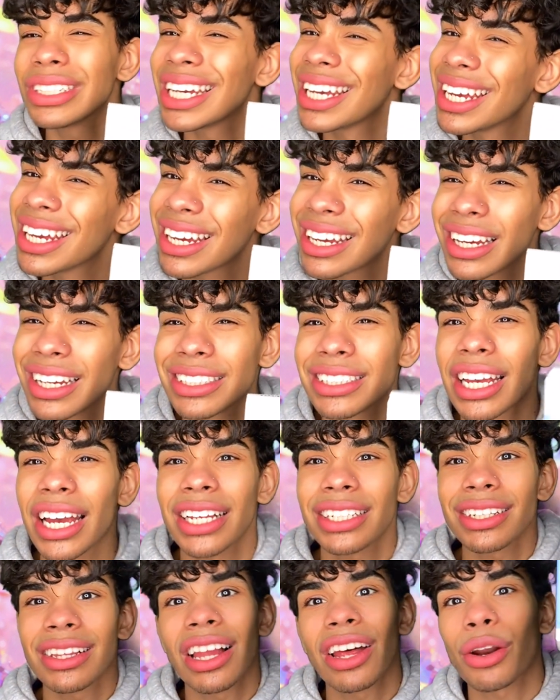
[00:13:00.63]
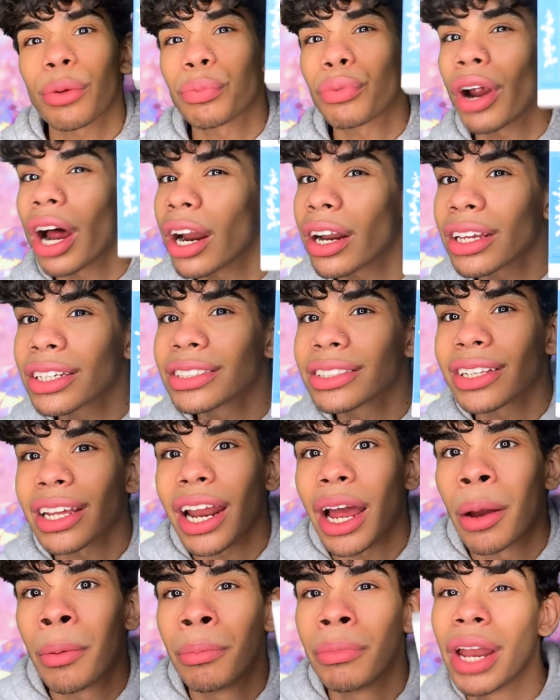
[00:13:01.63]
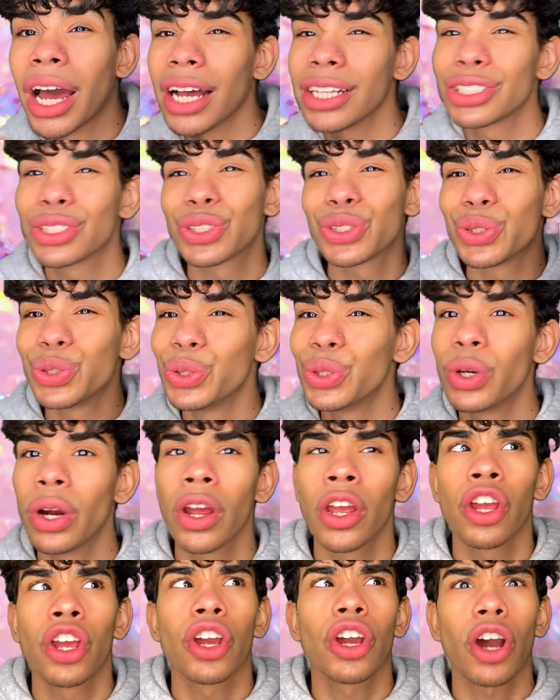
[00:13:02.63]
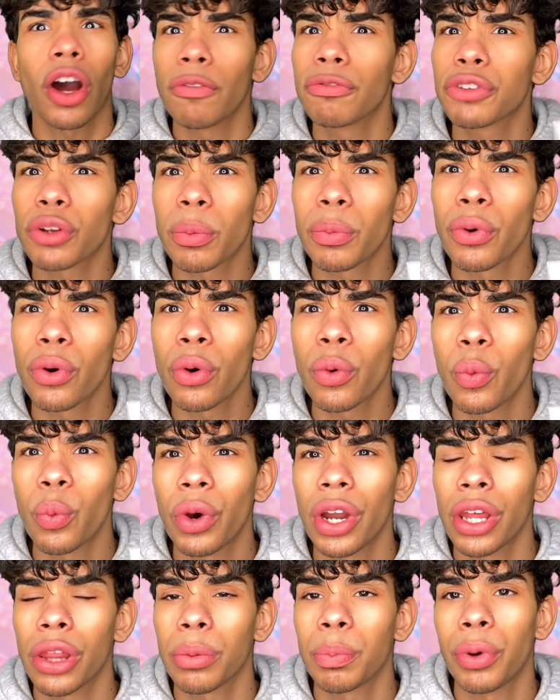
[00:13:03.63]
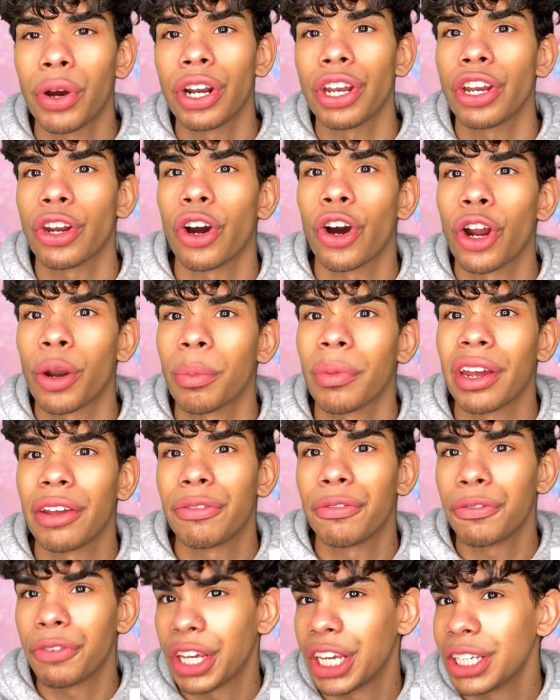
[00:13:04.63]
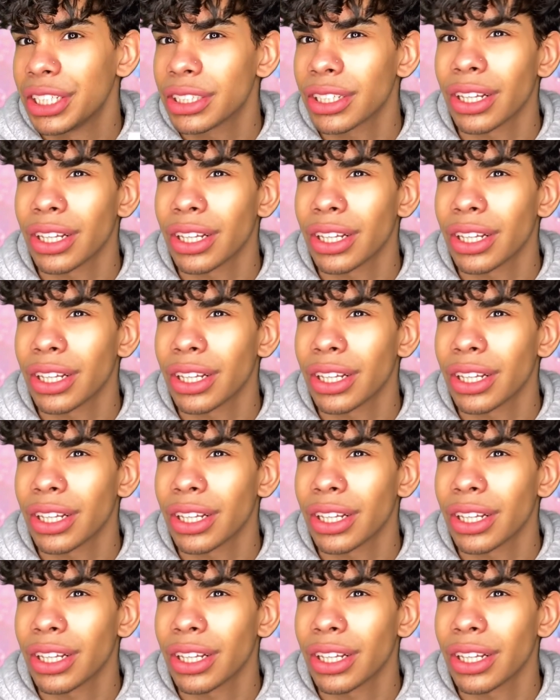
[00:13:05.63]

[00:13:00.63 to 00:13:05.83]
egg because it has a lot of products that I'm not too comfortable with putting on my face.